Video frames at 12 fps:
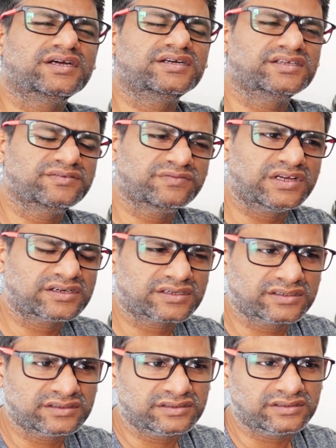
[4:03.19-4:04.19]
And in
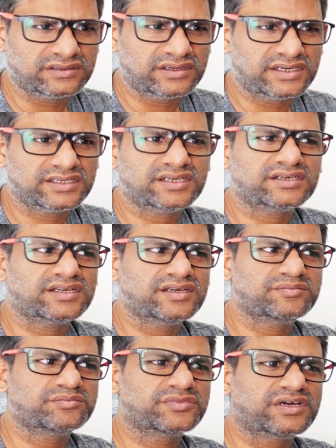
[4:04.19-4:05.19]
fact, at that
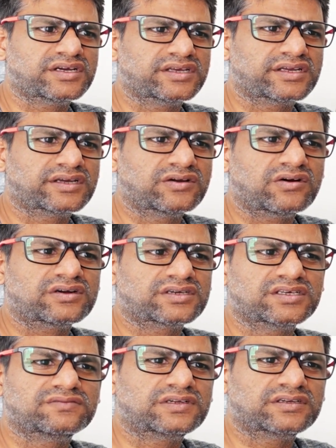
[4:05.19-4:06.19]
time I
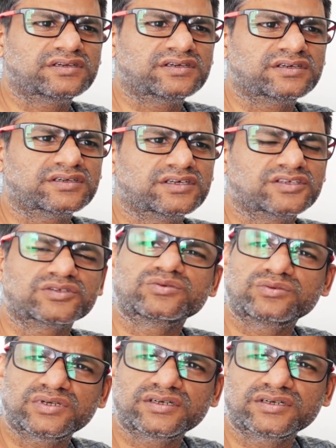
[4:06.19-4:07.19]
got even a
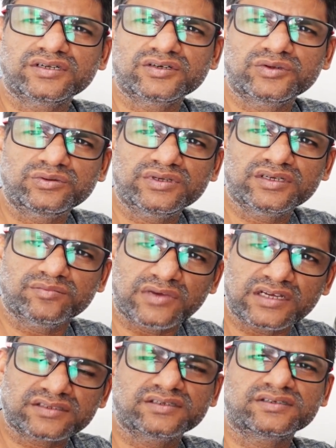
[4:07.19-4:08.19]
student doing
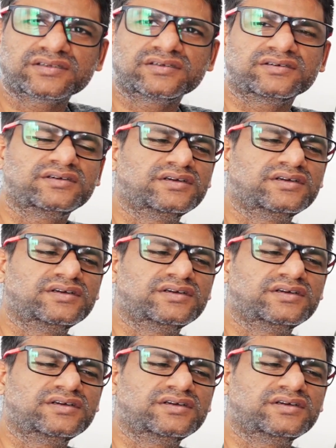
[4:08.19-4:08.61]
masters,